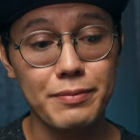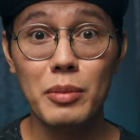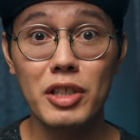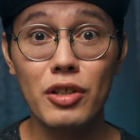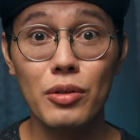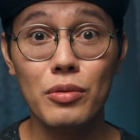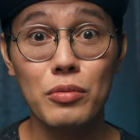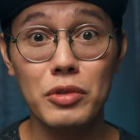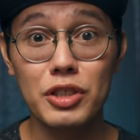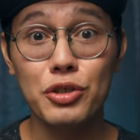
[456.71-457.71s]
Let me know,
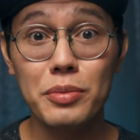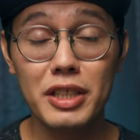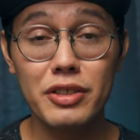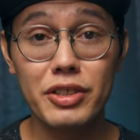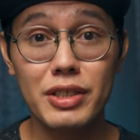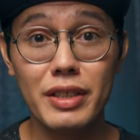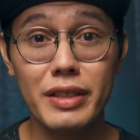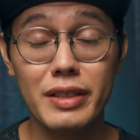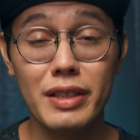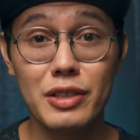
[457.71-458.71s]
would you be interested
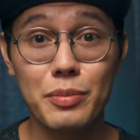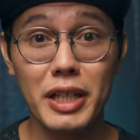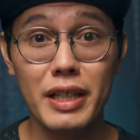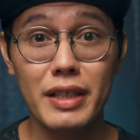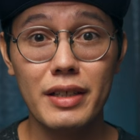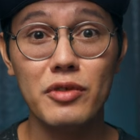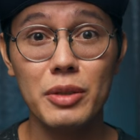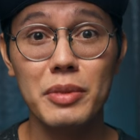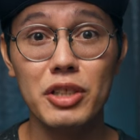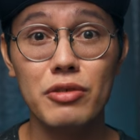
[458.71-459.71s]
in this mic? Would
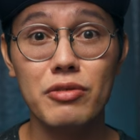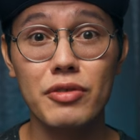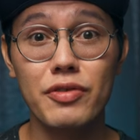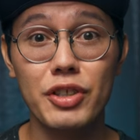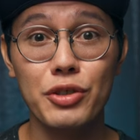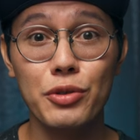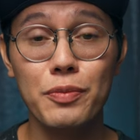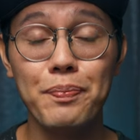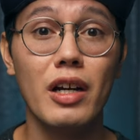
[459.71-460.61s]
it be useful for you?